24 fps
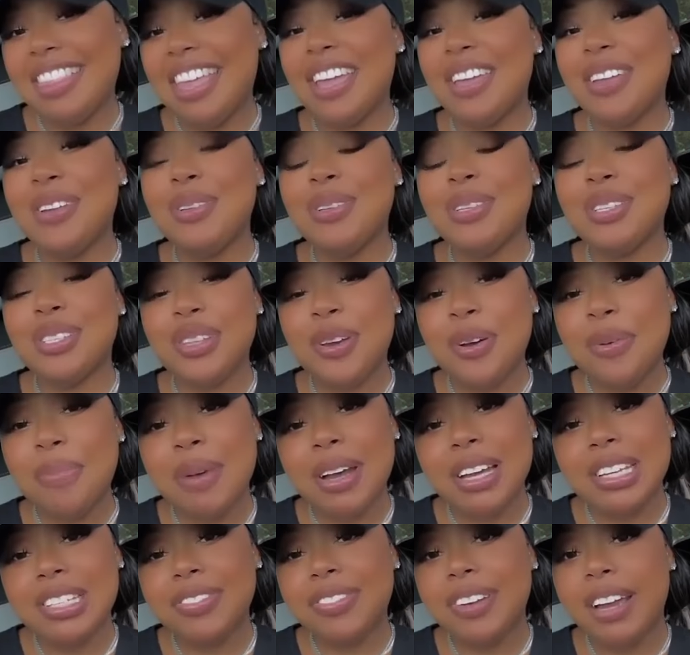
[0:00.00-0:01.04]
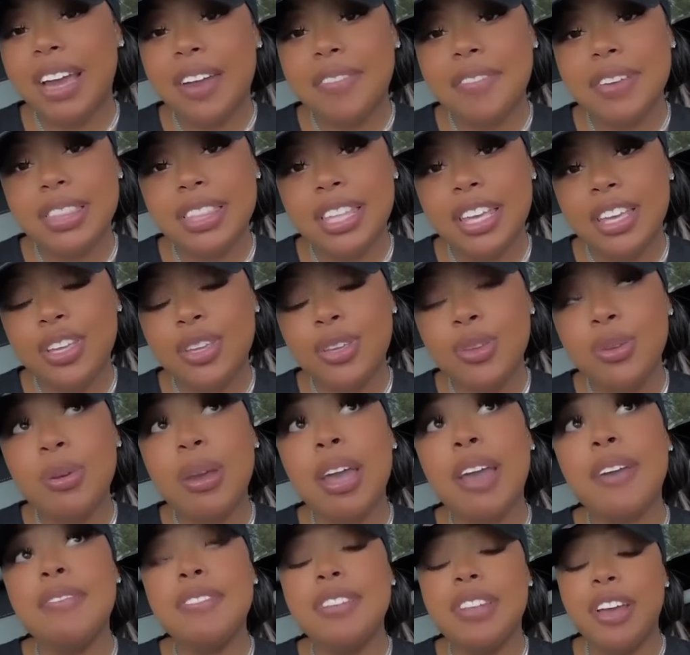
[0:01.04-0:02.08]
Thank you so much. much for everything you
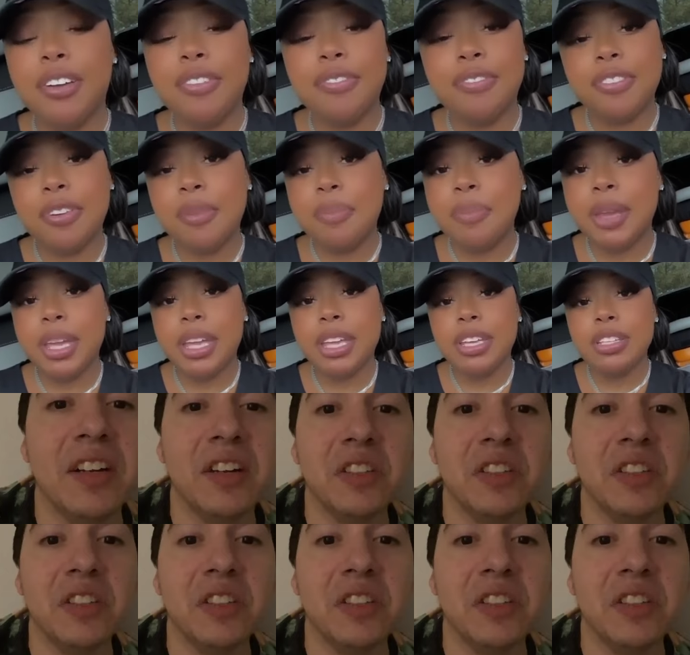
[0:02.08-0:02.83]
have done for me.